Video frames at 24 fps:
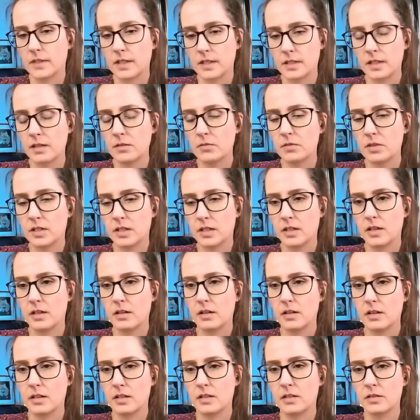that really
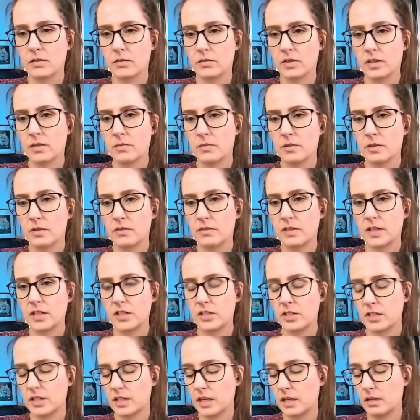his only motivation?
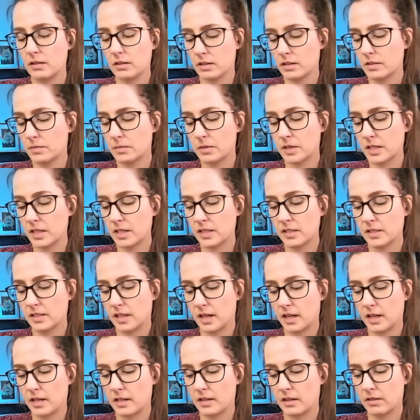He looked pretty sad
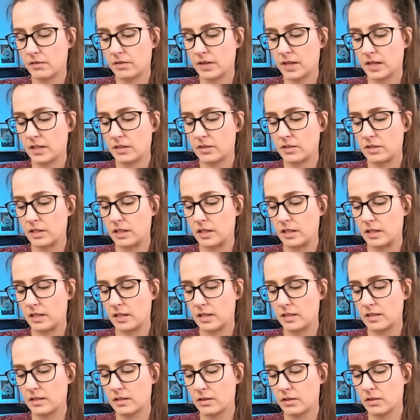in the factory. Is it
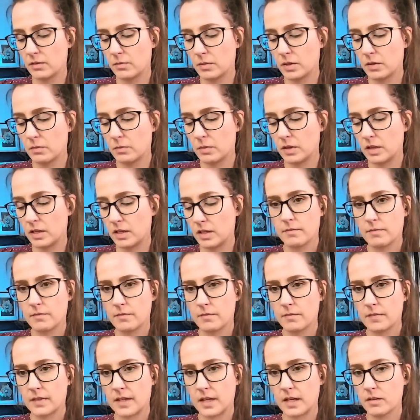all about money?
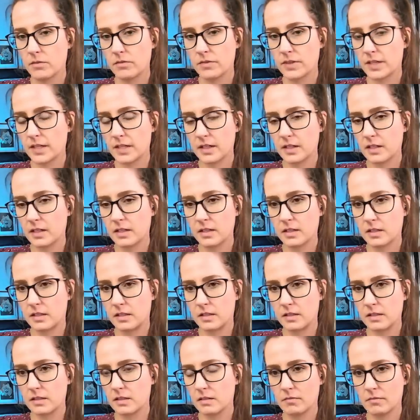I don't think it is.
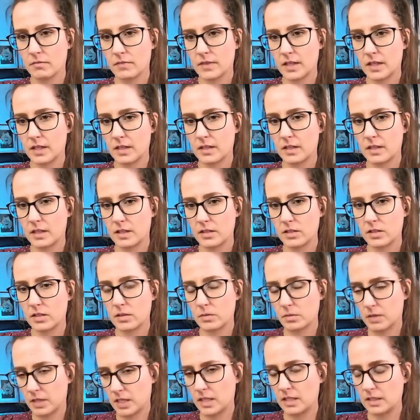I think that's just what he
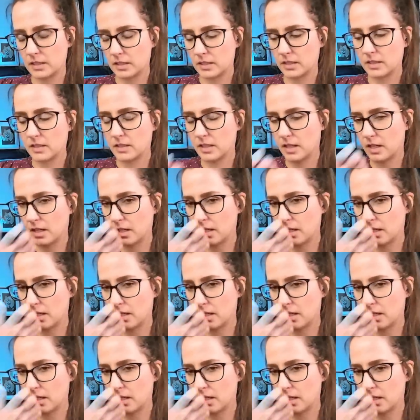has to say.